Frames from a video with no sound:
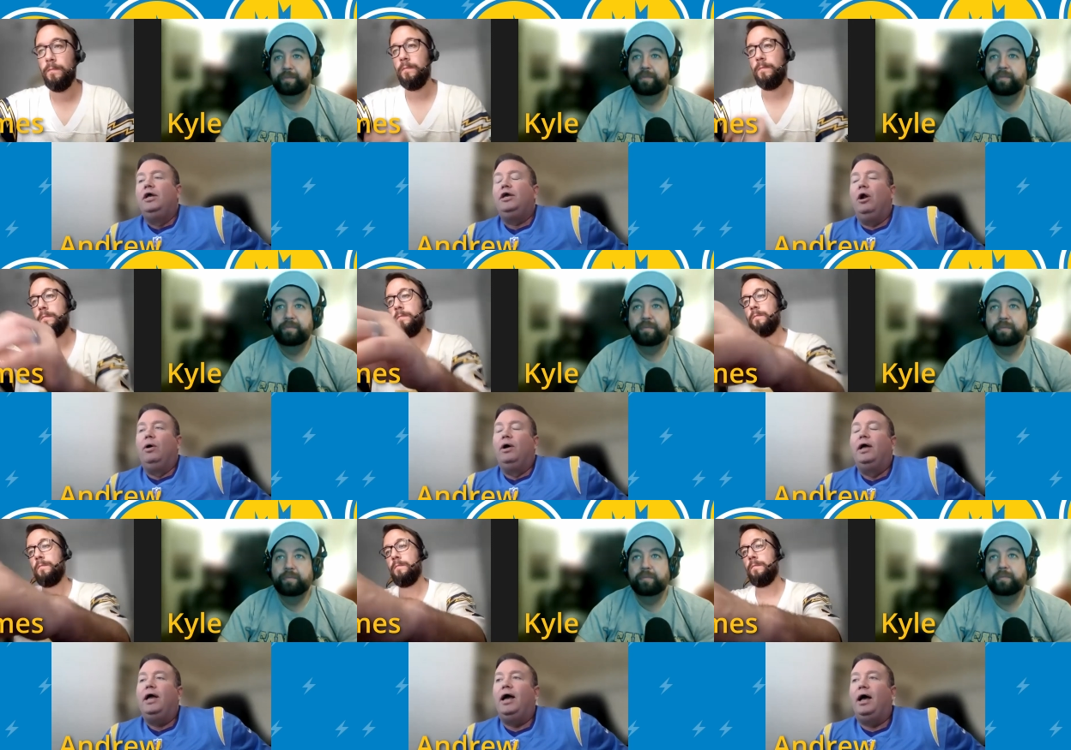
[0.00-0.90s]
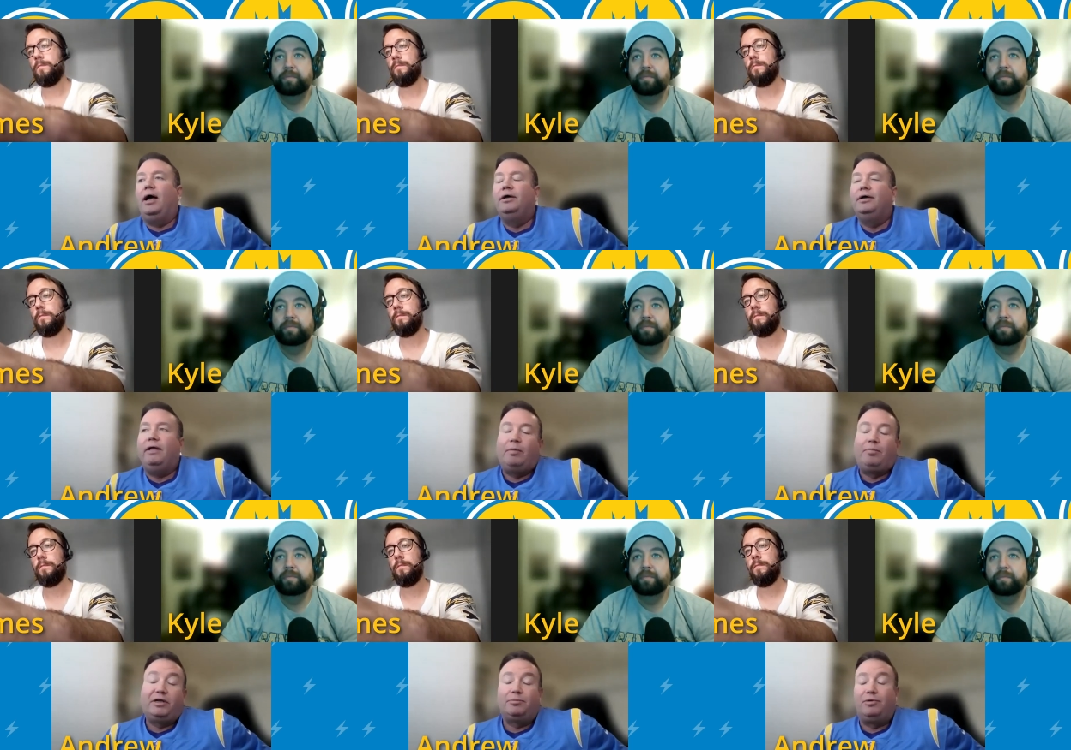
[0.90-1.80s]
Speaker 1: You know, uh, and that
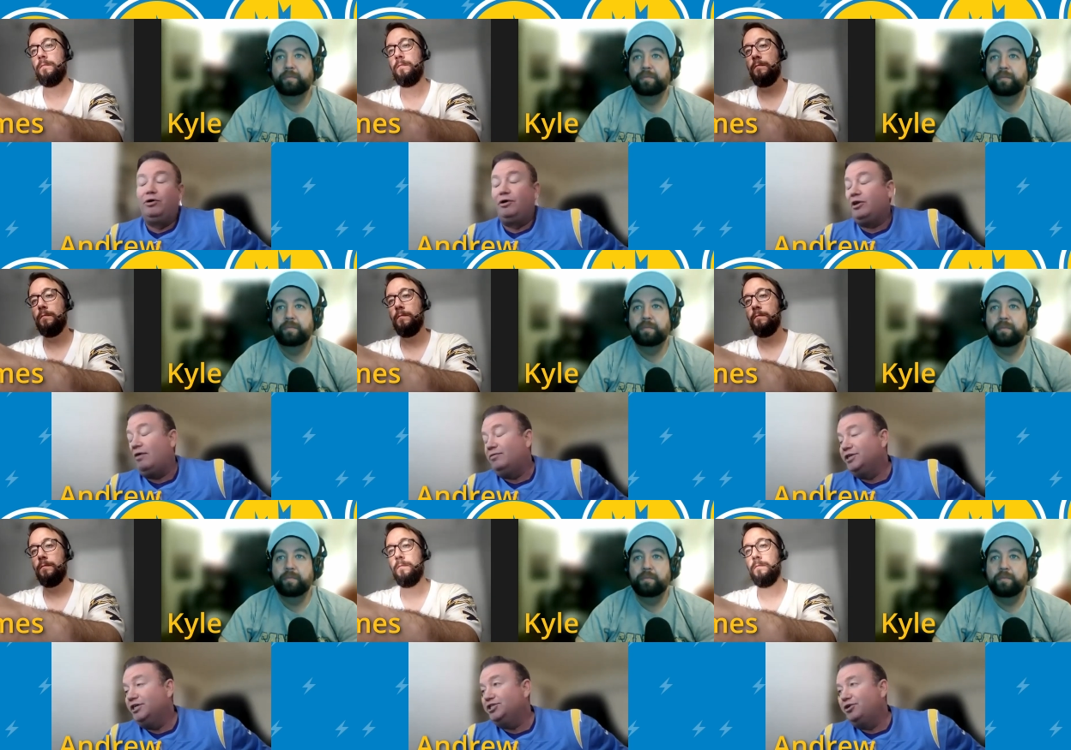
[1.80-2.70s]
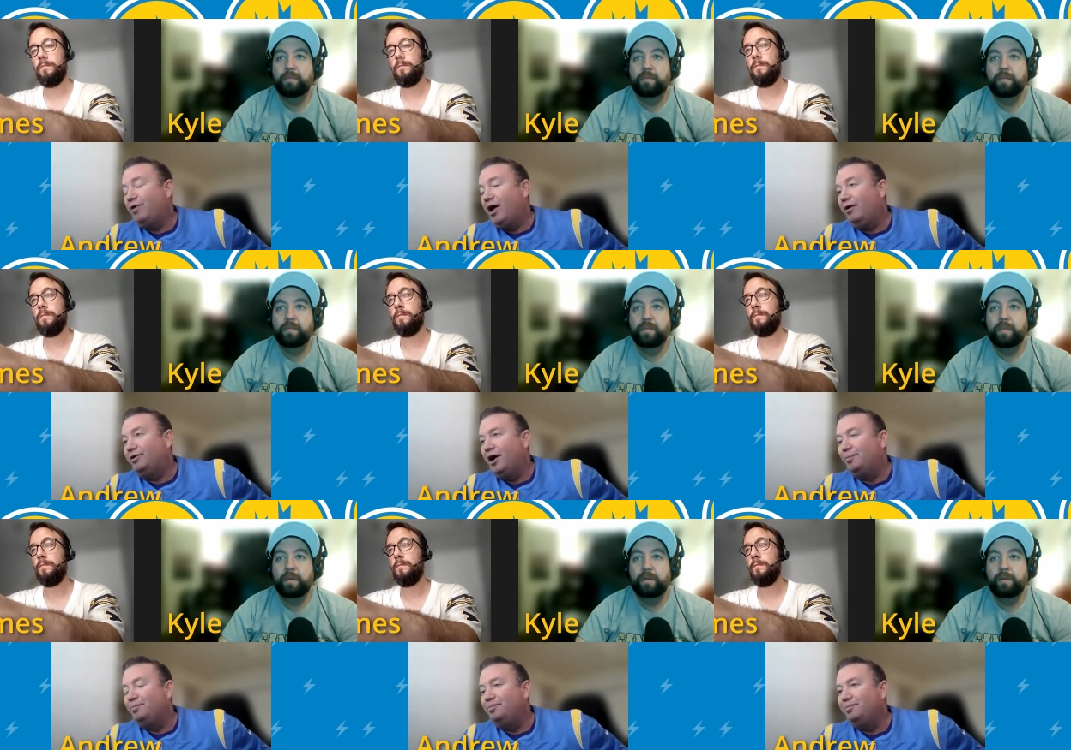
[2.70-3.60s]
brings up a whole other conversation around,
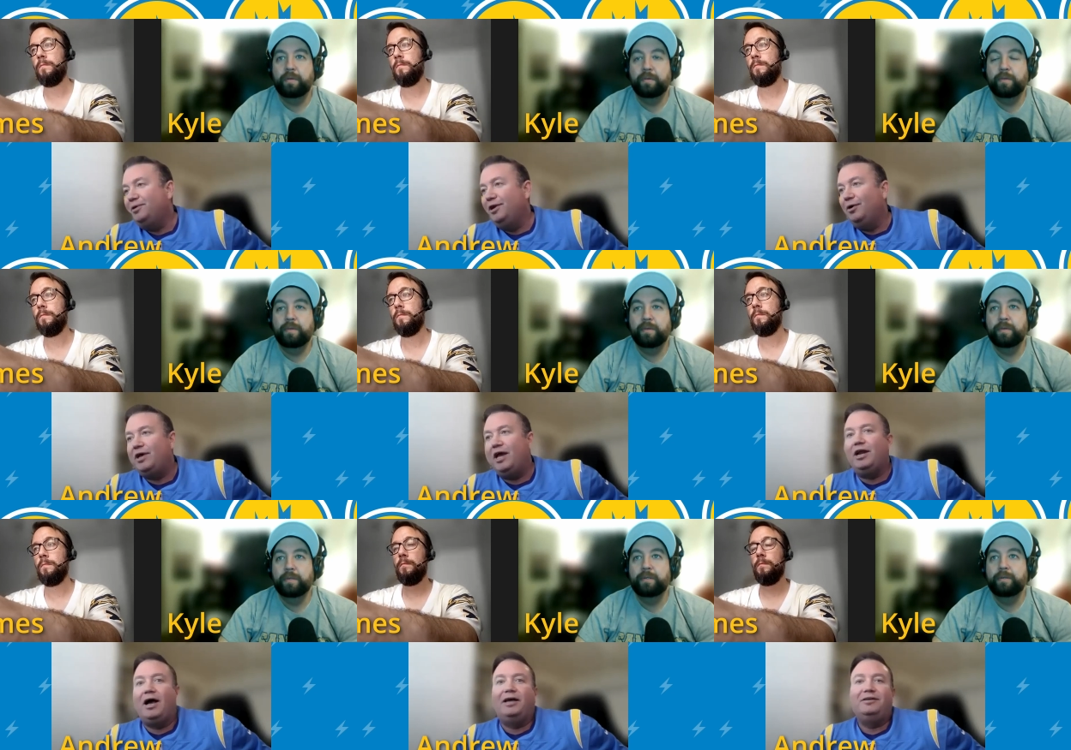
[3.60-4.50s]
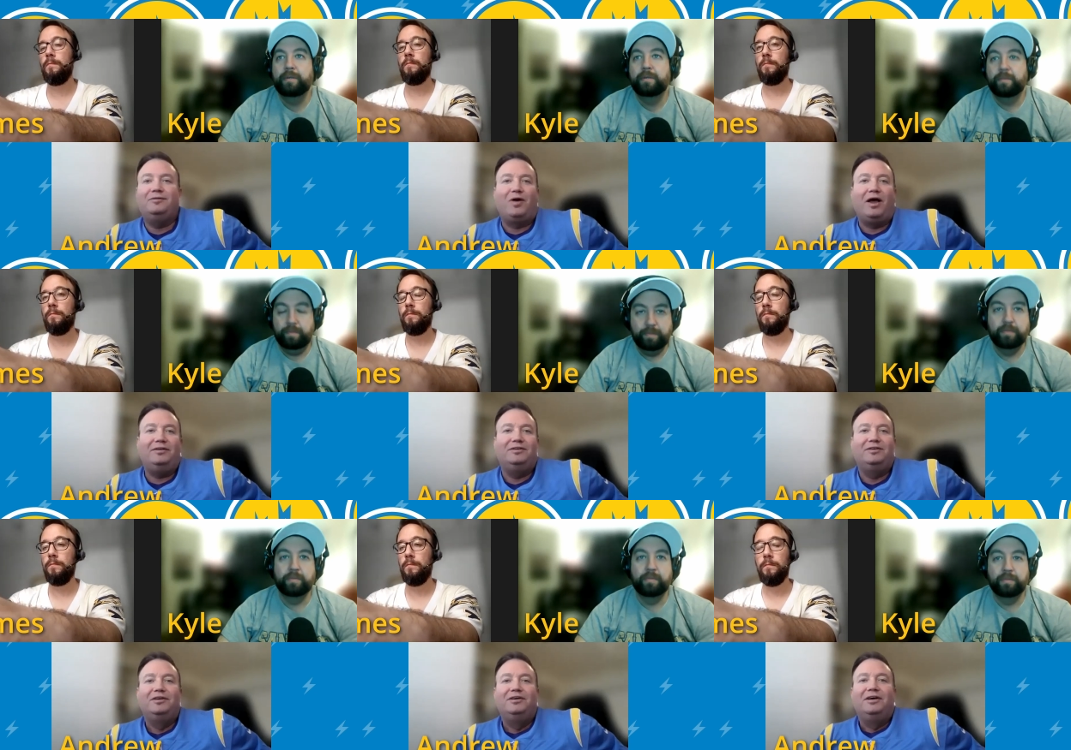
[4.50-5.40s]
um, you know, K nine, right?
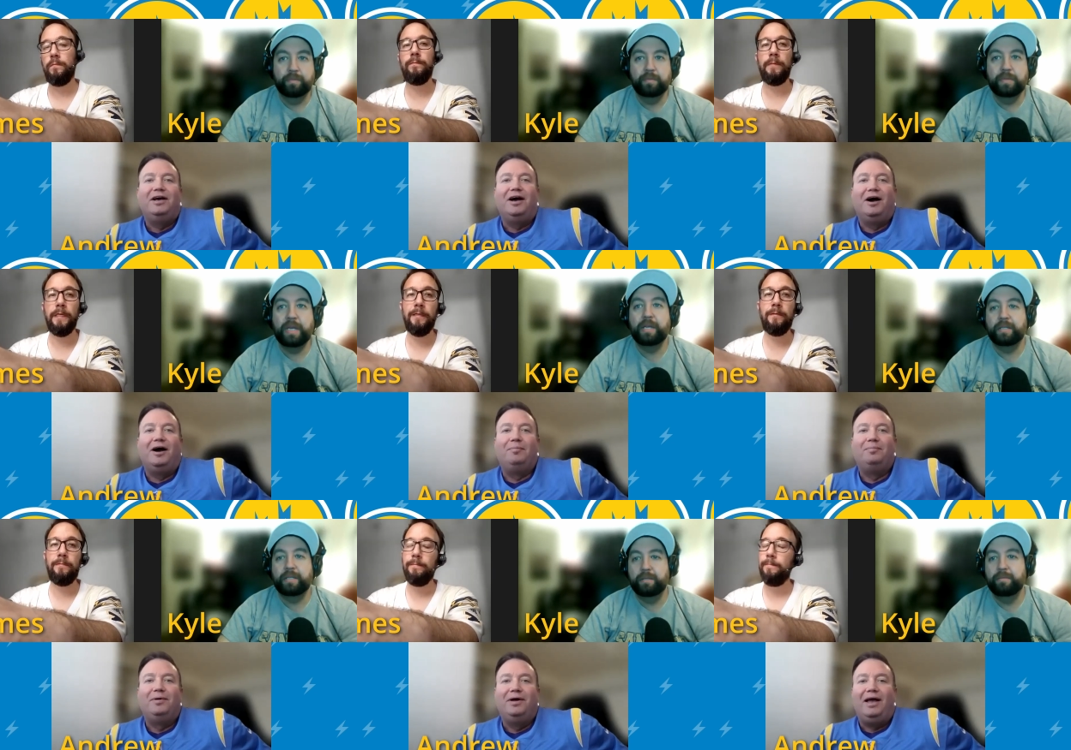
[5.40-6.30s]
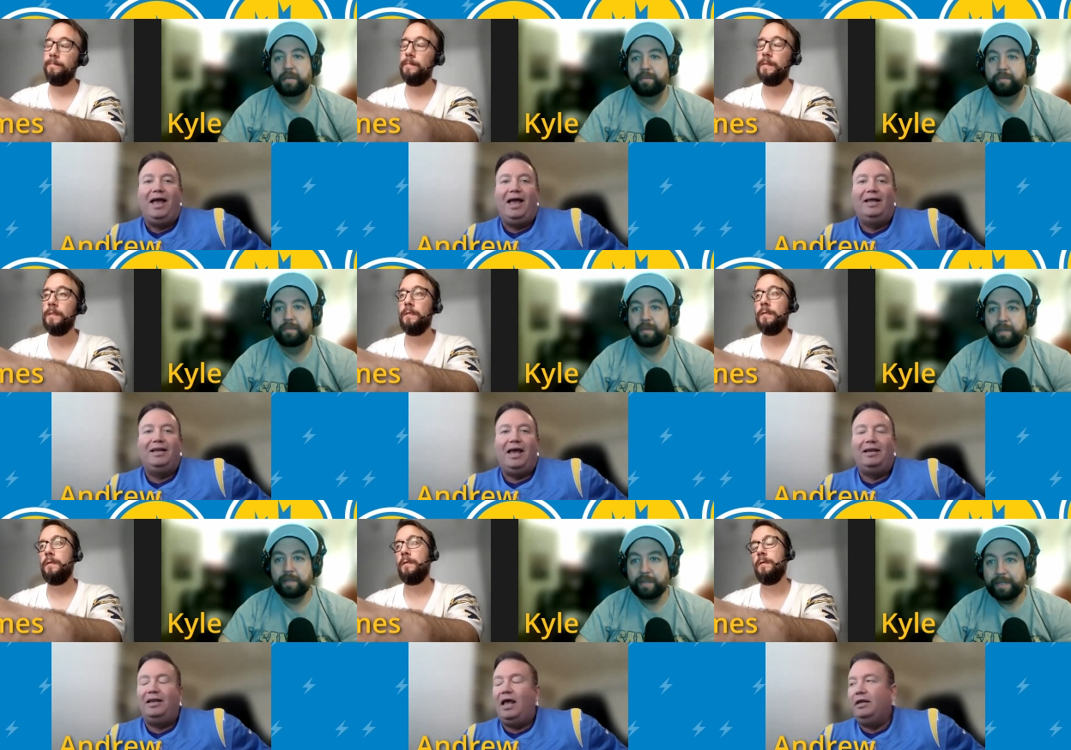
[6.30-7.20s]
Mm-hmm. Um, yes. Yeah. And
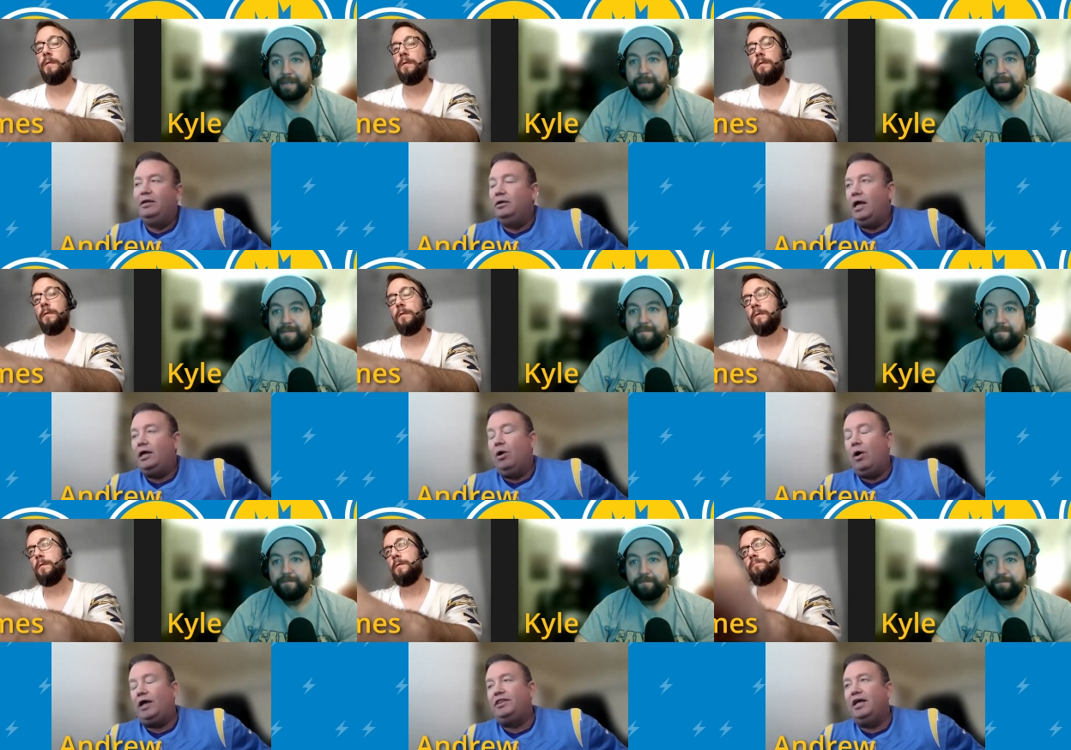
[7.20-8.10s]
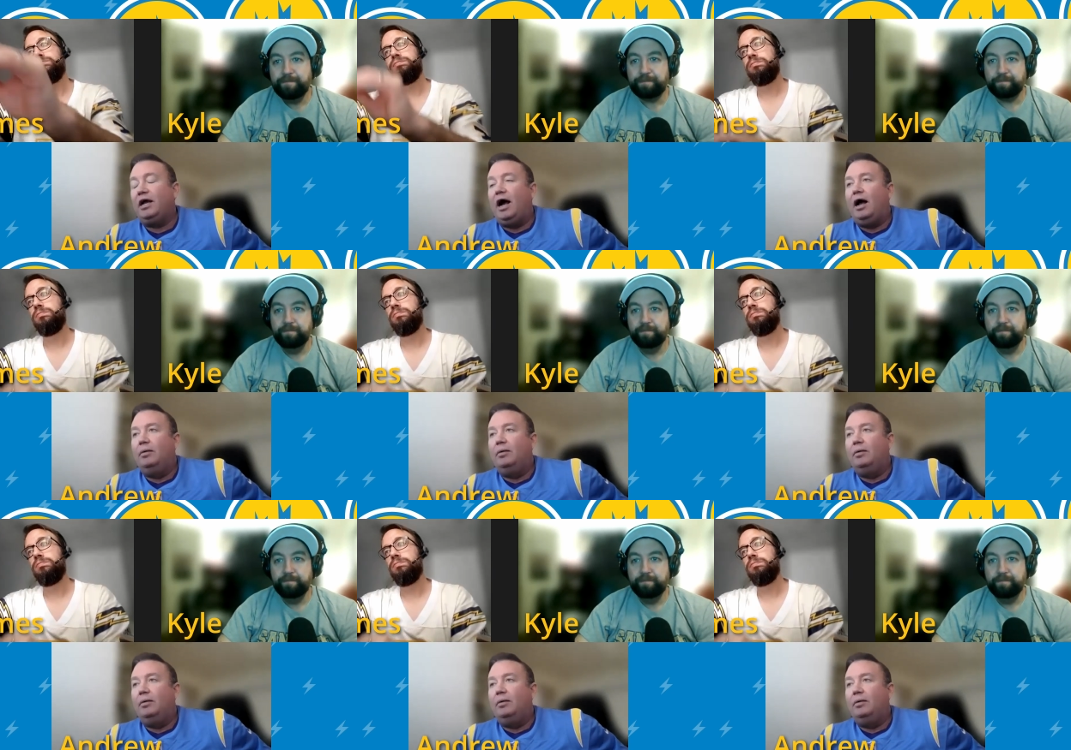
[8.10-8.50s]
and and you know, I think